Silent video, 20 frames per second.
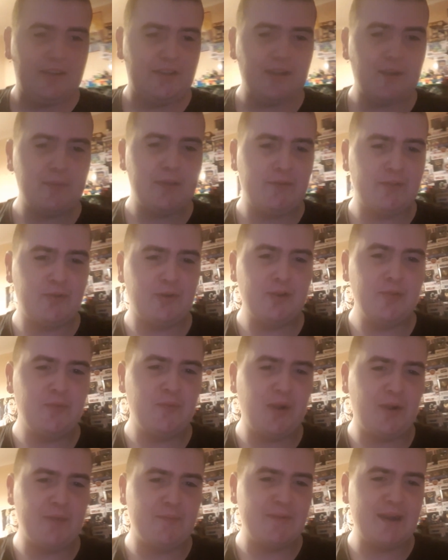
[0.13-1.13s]
What's up everyone,
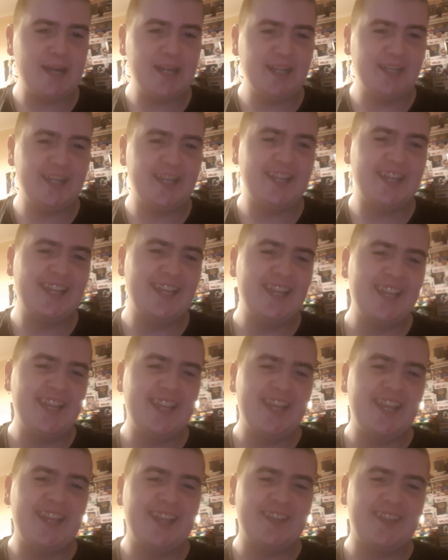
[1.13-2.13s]
welcome back.
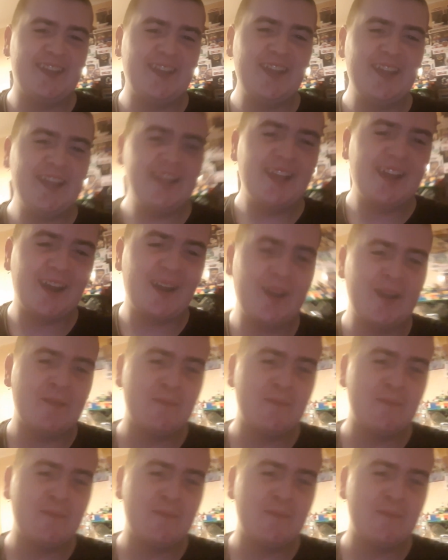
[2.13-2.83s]
Today I